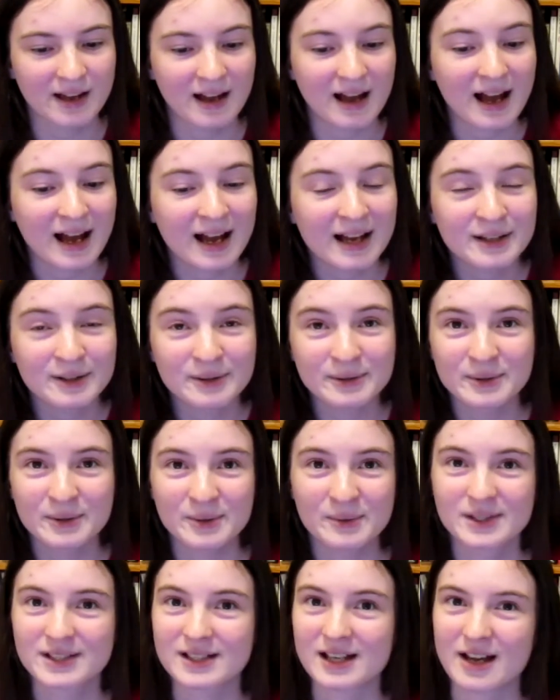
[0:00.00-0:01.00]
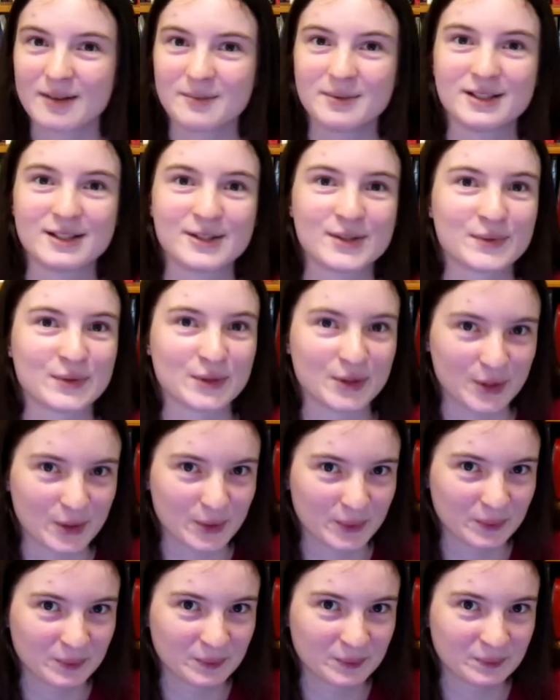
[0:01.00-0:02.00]
I don't know what time it is for
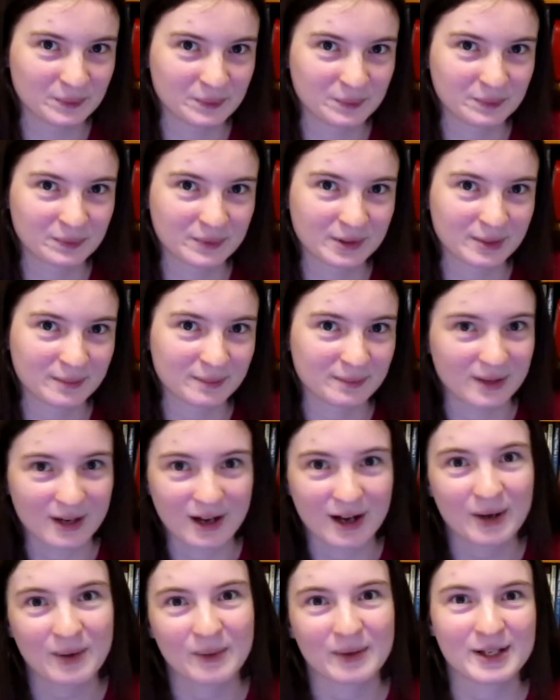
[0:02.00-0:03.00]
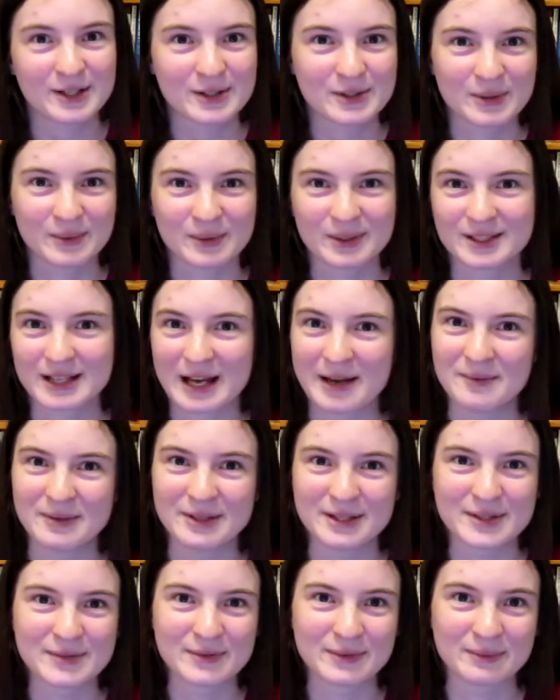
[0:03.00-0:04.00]
you. I'm not quite sure what time it
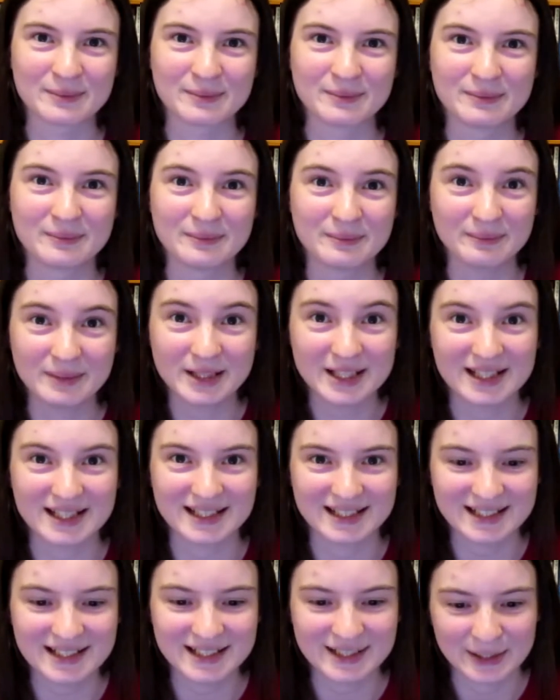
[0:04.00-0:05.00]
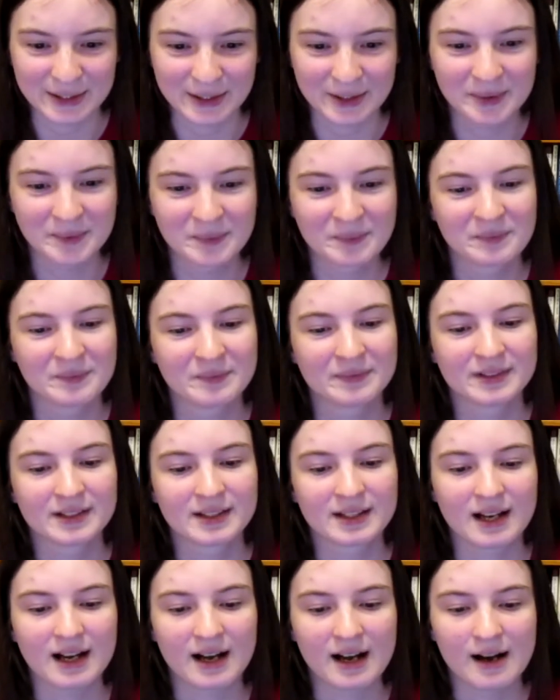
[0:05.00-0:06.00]
is for me either.
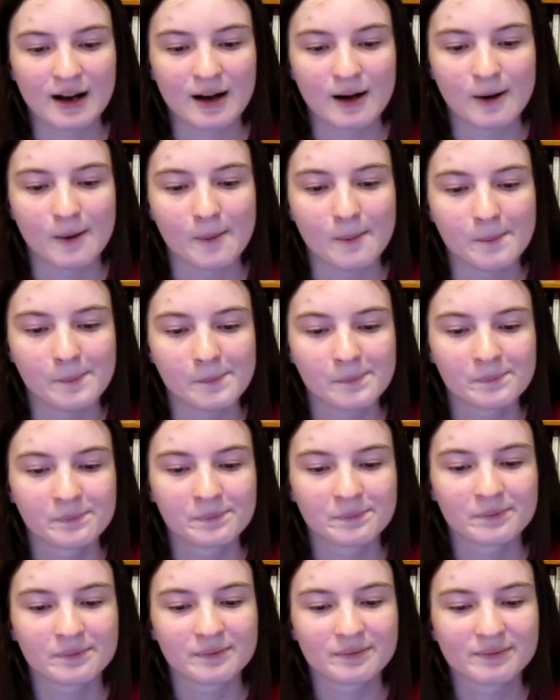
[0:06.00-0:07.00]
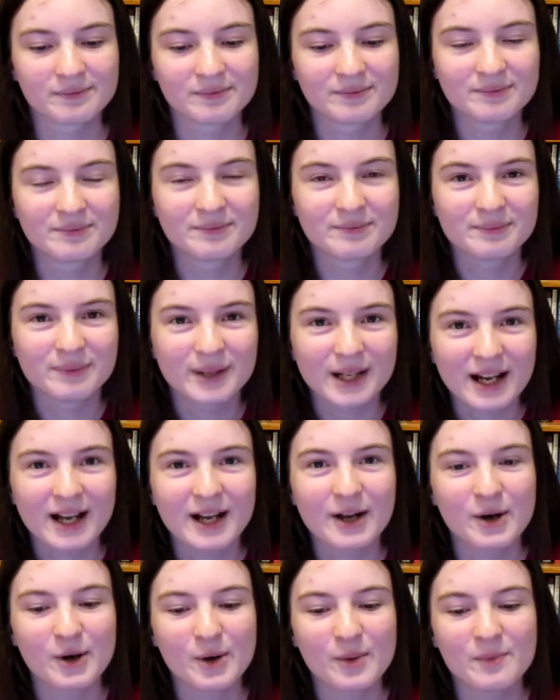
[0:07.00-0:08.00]
But I
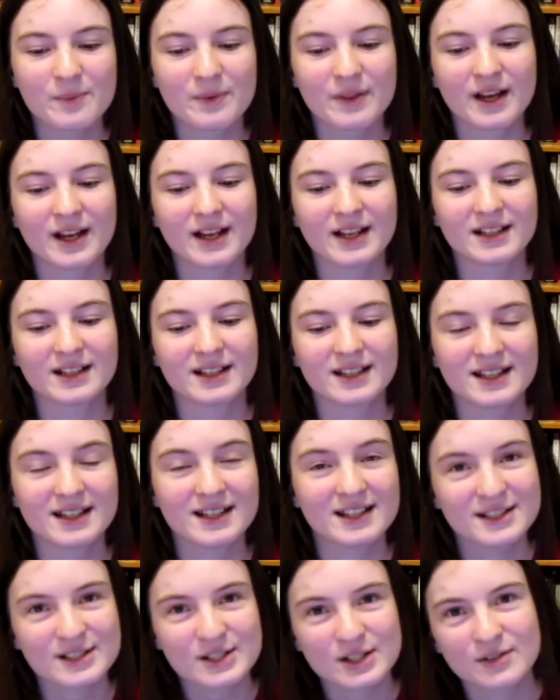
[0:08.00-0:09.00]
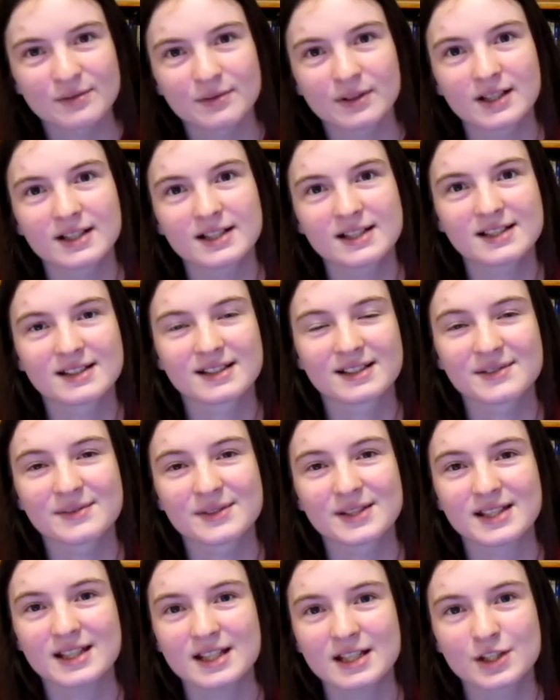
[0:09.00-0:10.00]
hope that each of us
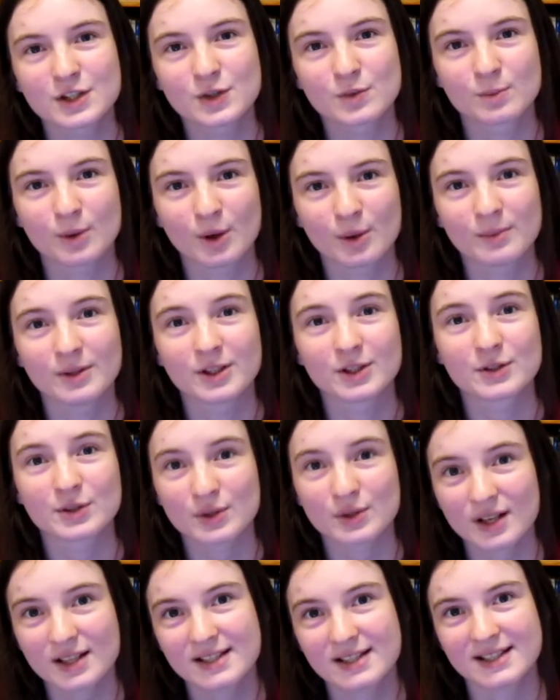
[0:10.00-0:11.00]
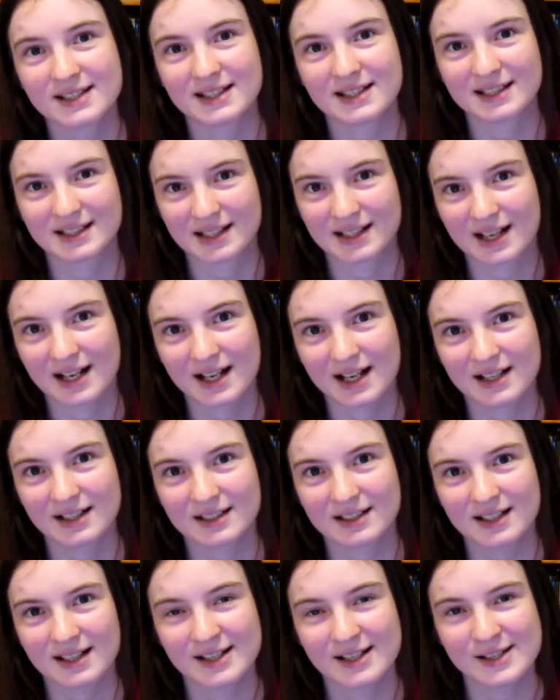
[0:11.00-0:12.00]
lives each moment trusting in
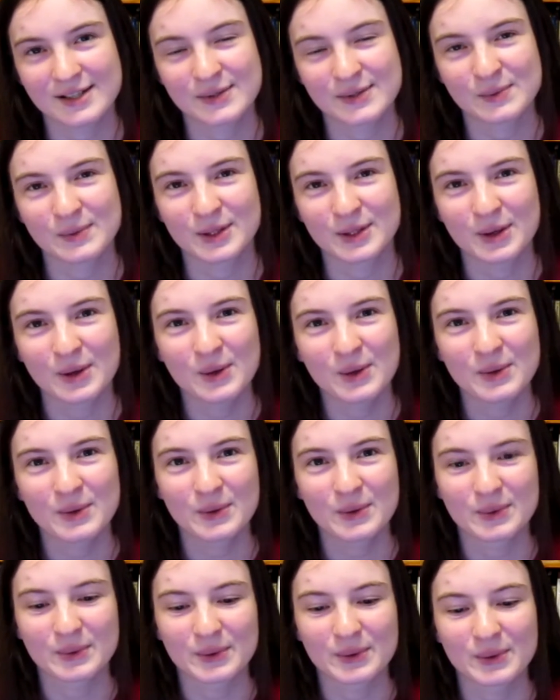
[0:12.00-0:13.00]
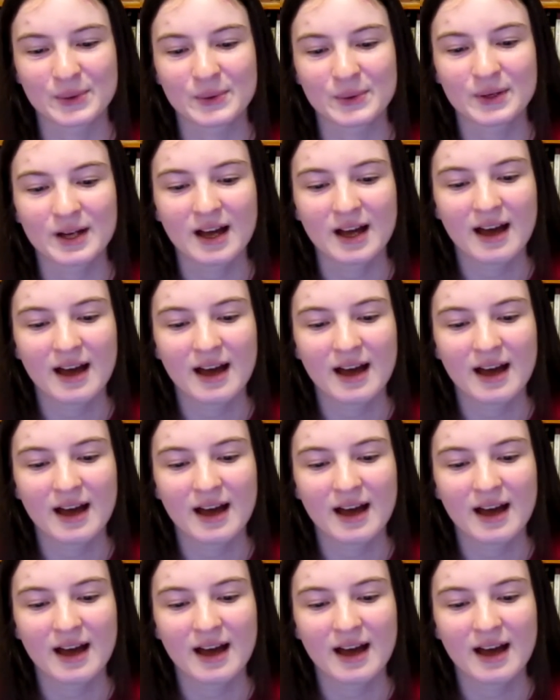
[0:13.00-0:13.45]
God as we go through